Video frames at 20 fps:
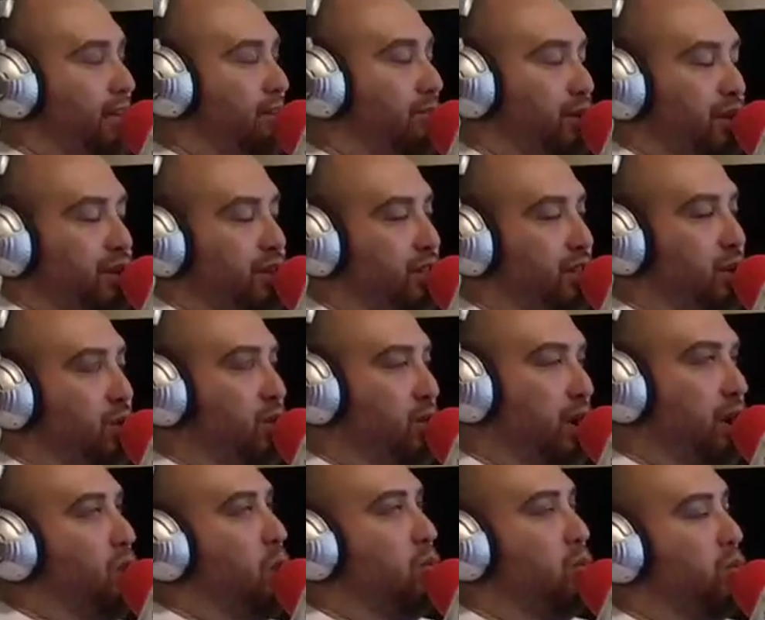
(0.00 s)
because you win
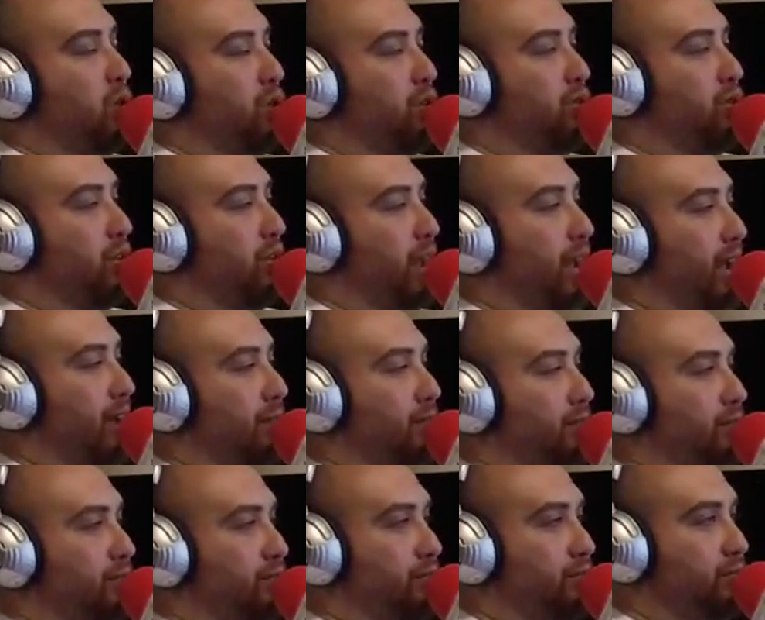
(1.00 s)
awards for that,
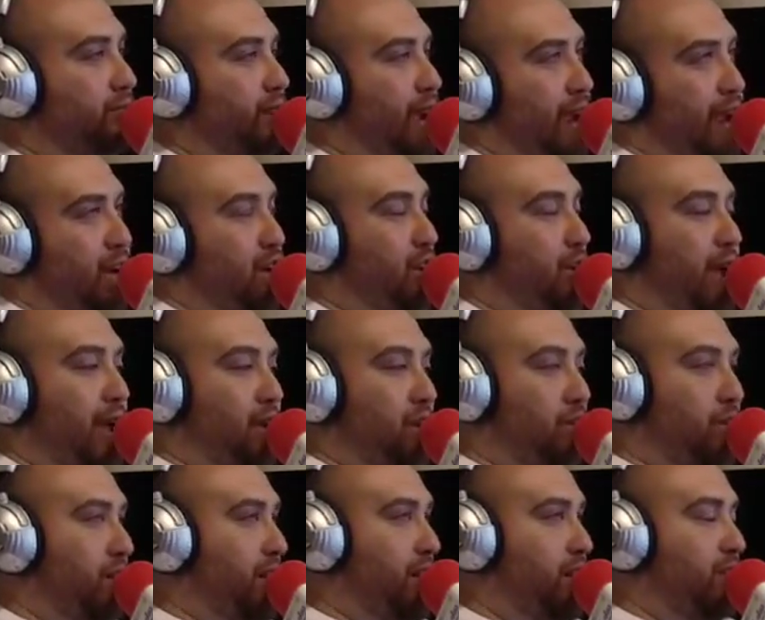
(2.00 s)
and you had
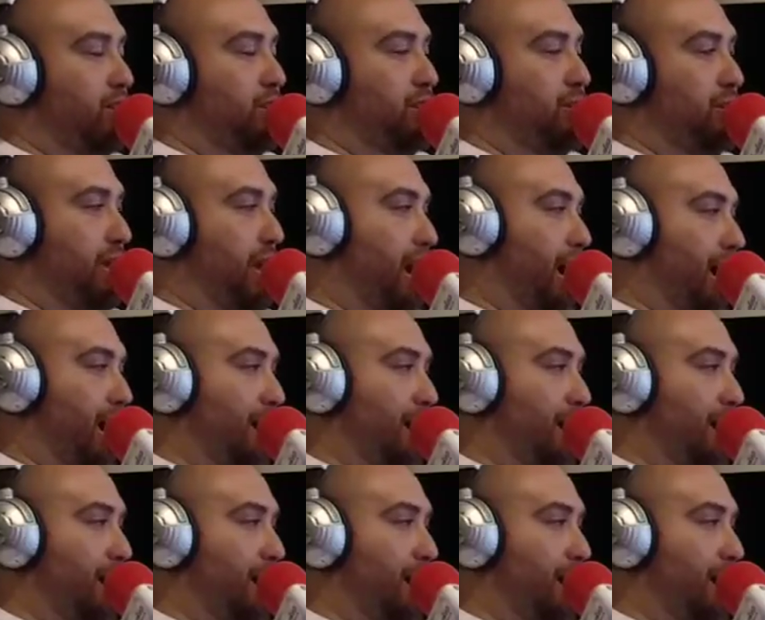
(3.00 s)
20 years to be hot.